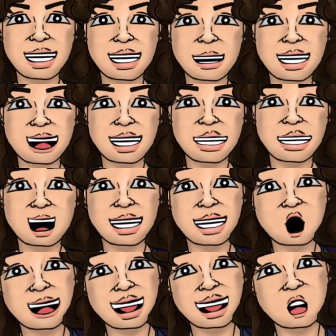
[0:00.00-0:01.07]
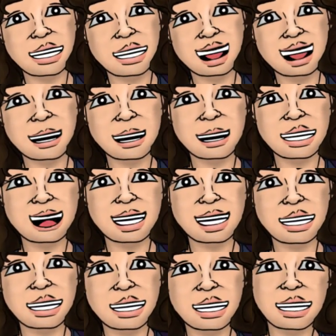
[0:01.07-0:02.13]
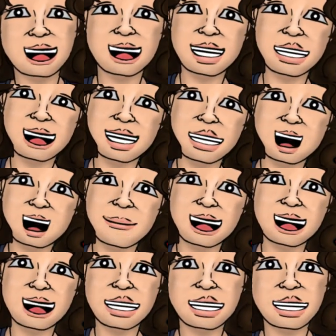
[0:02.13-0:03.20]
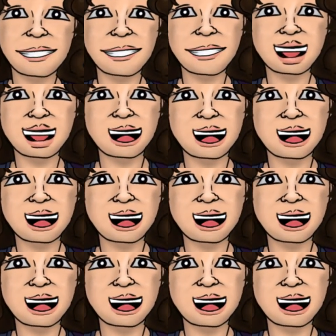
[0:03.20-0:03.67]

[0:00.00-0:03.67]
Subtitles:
week with my top horror faves across 10 subgenres. The